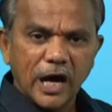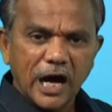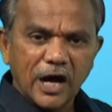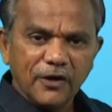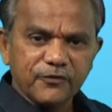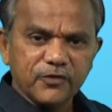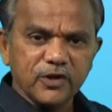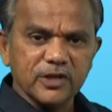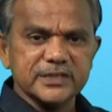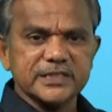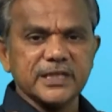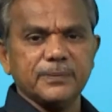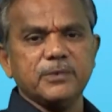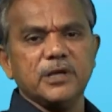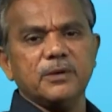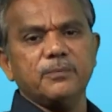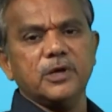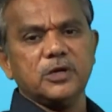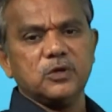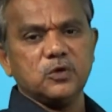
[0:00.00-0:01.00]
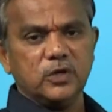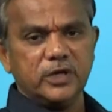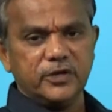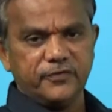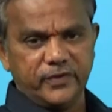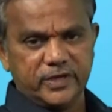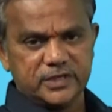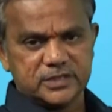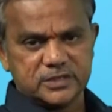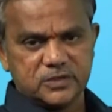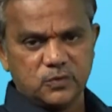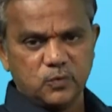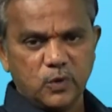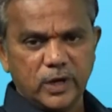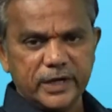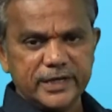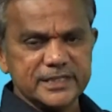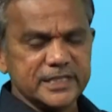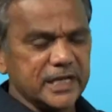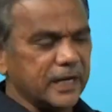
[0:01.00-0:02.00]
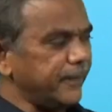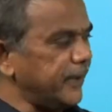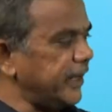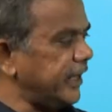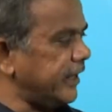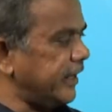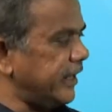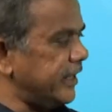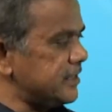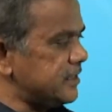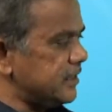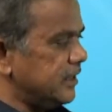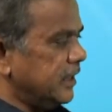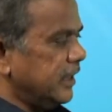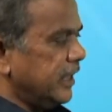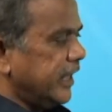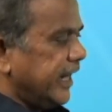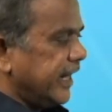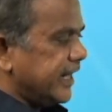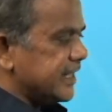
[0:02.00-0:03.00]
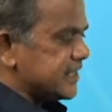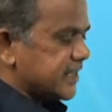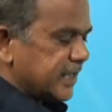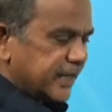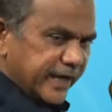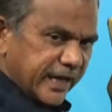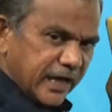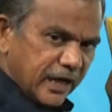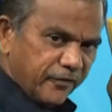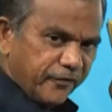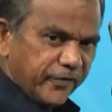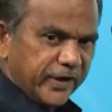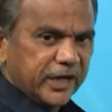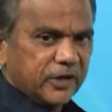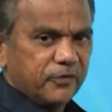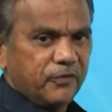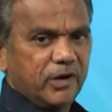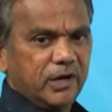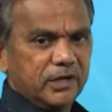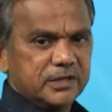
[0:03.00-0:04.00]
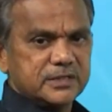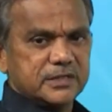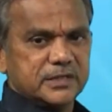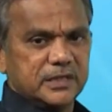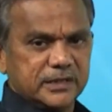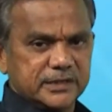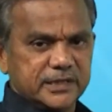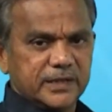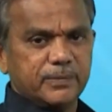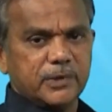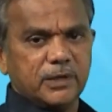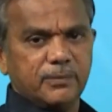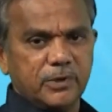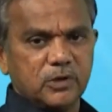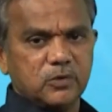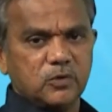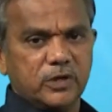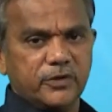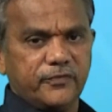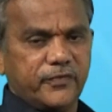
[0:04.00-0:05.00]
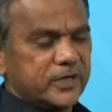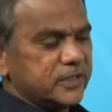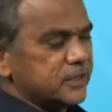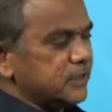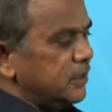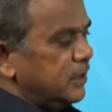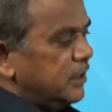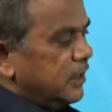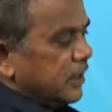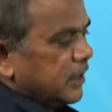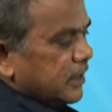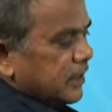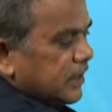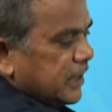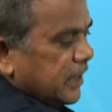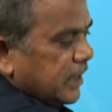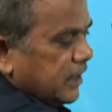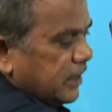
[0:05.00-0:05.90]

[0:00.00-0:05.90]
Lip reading: So after September 21st, what is happening is, it is the day of equinox, September 21st.